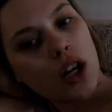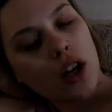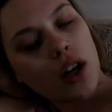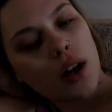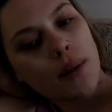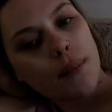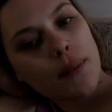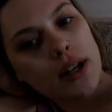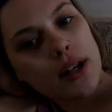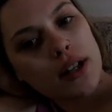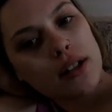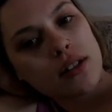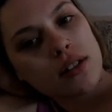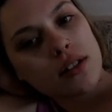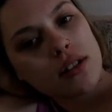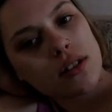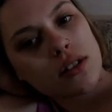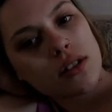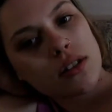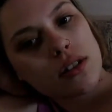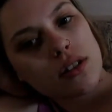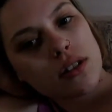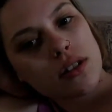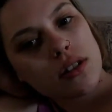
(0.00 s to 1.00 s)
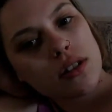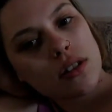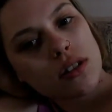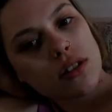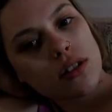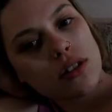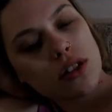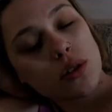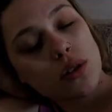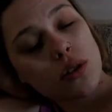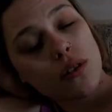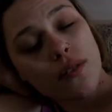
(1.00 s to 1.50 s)
I might
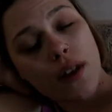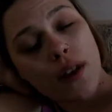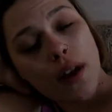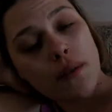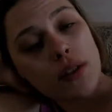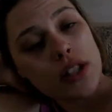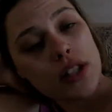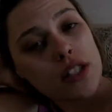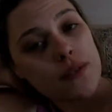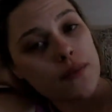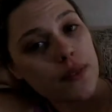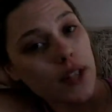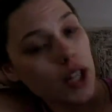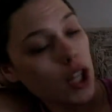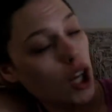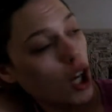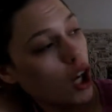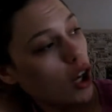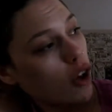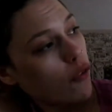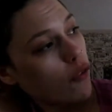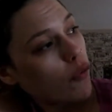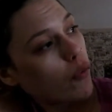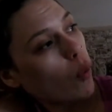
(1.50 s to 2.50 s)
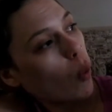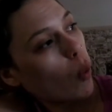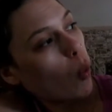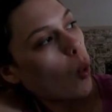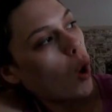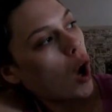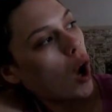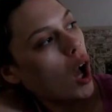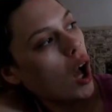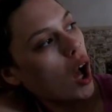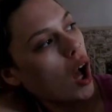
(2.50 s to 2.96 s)
do a favourites video for,